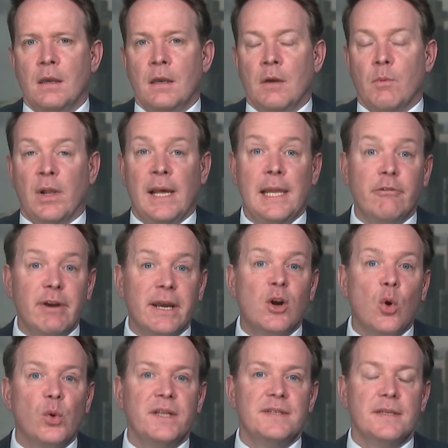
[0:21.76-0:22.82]
Well, Hillary,
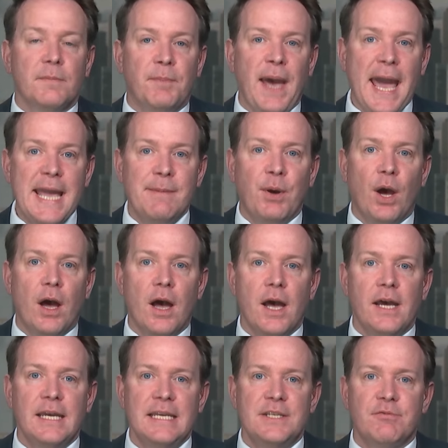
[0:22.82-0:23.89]
according to the paper,
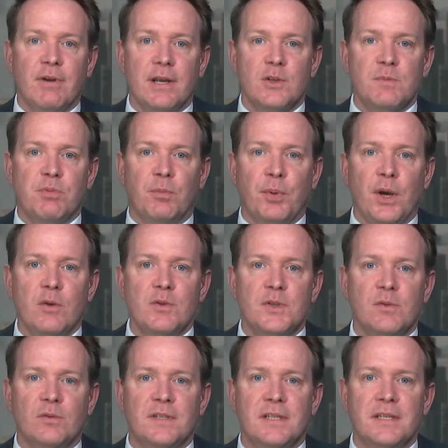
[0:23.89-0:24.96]
uh, Israel's
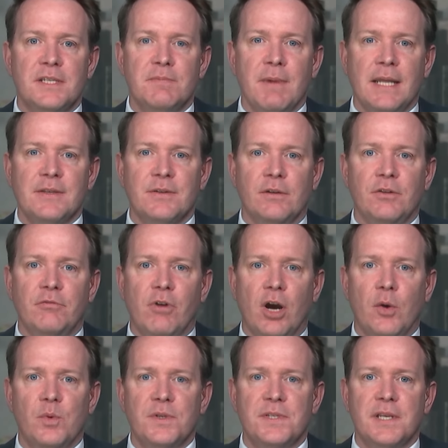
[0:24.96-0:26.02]
proposal to dismantle
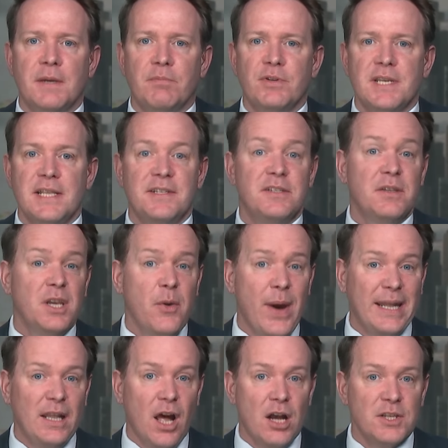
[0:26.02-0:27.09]
UNRWA was uh, presented to the U
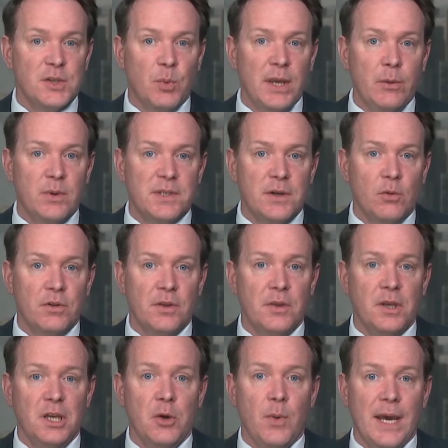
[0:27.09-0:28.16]
N last week. We're told that
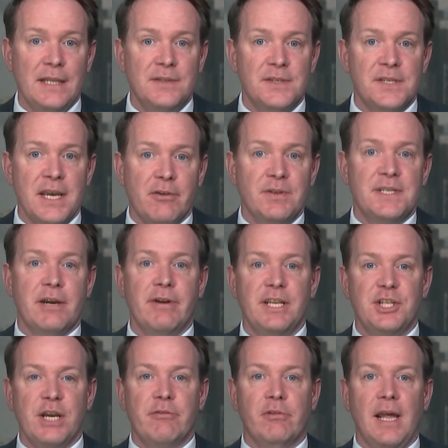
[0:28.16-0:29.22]
the U N
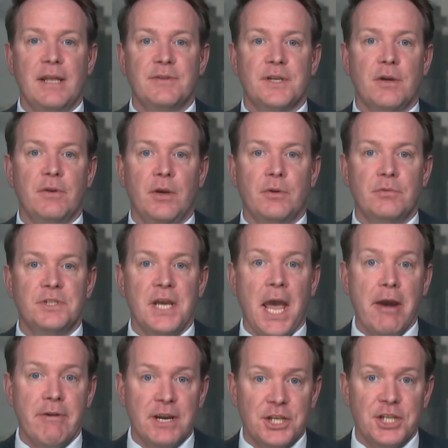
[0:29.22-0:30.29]
Secretary-General Antonio
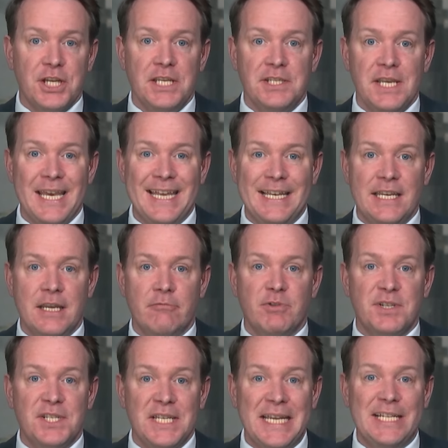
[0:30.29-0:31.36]
Guterres is in
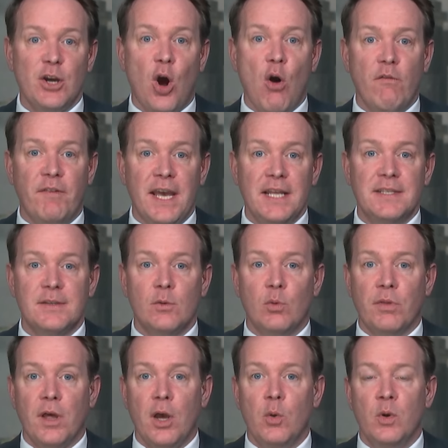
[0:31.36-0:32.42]
receipt of it,
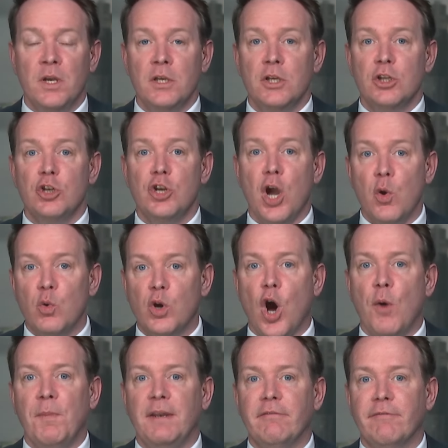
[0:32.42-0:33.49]
although no
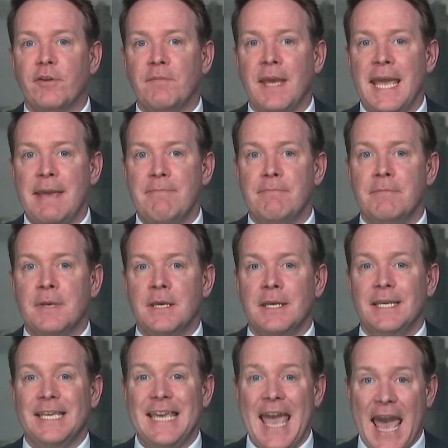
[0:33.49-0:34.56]
comment from him
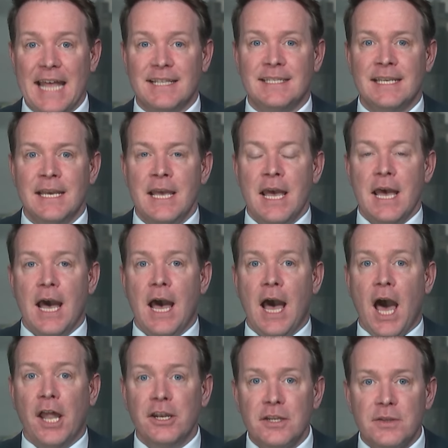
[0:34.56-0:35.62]
yet. Uh,
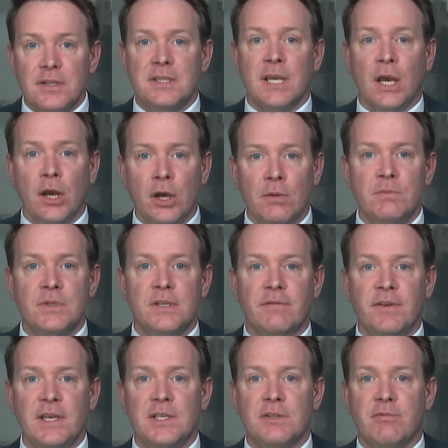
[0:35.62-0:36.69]
under the terms
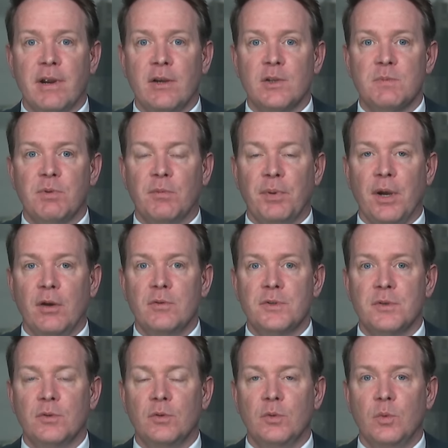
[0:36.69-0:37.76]
of Israel's
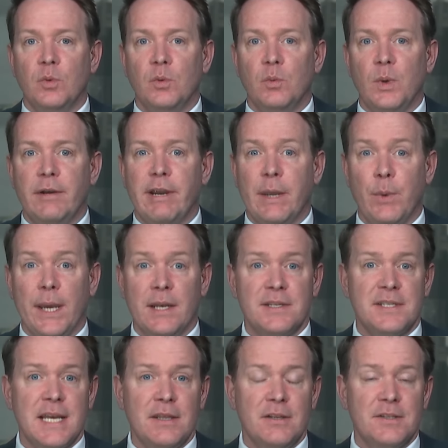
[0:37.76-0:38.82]
proposal, we, we
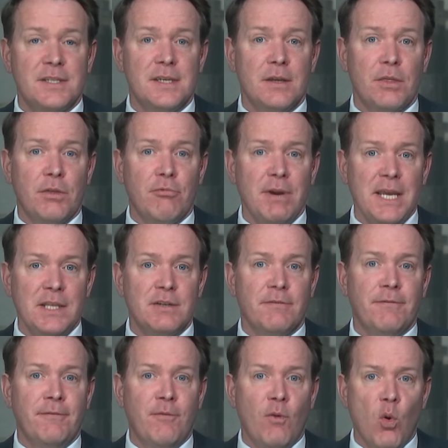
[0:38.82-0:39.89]
understand that uh, three to
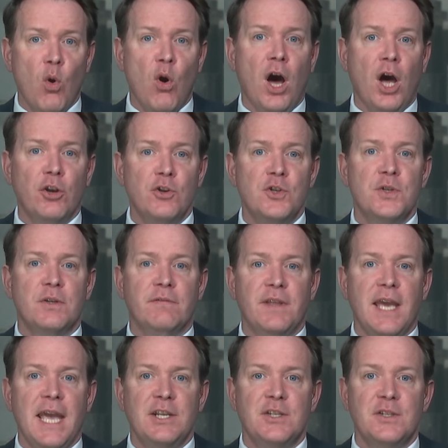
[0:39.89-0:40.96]
four hundred of
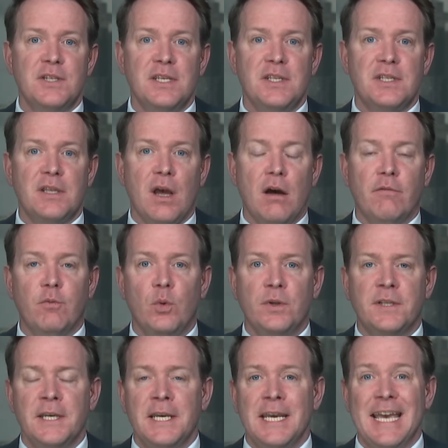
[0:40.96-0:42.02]
the agency's staff
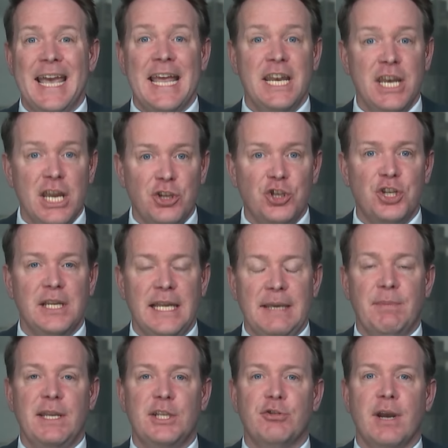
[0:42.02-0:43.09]
would initially
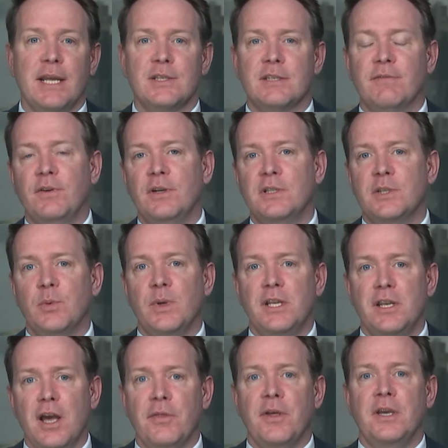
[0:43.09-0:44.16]
be transferred to
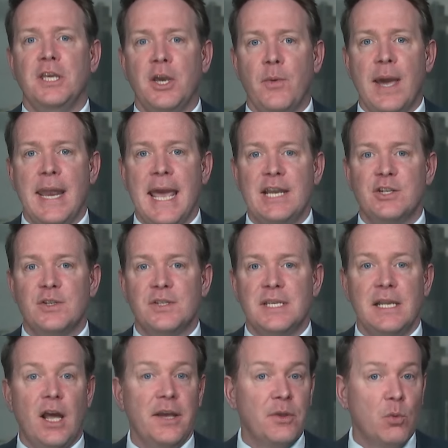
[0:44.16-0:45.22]
another U N
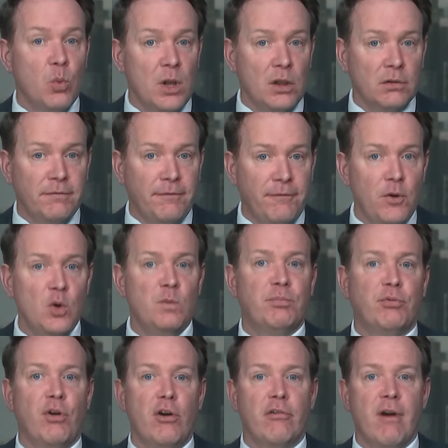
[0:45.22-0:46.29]
agency like the World Food
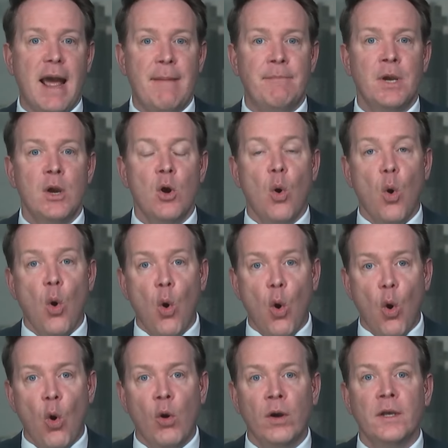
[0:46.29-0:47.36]
Programme, or